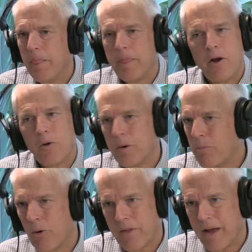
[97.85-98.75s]
They don't
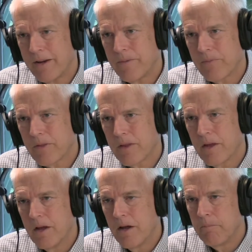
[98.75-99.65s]
report that.
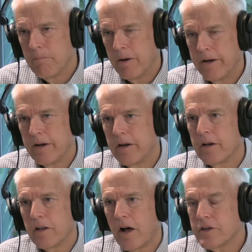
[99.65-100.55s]
But in
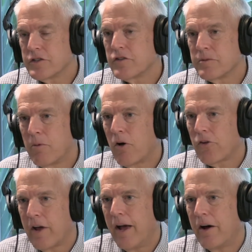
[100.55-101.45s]
lots of small
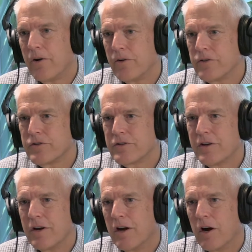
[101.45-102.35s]

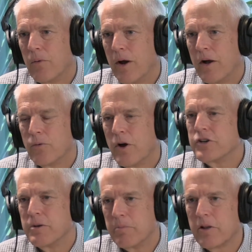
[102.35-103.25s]
towns around
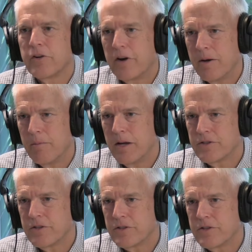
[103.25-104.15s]
Russian military
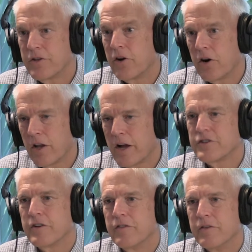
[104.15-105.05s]
bases, there are
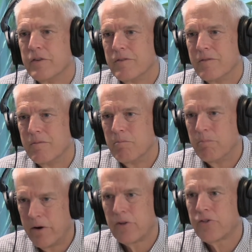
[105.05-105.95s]
lots of
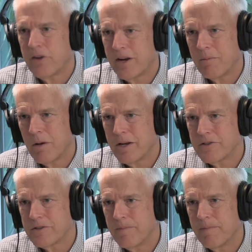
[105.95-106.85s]
burials taking place.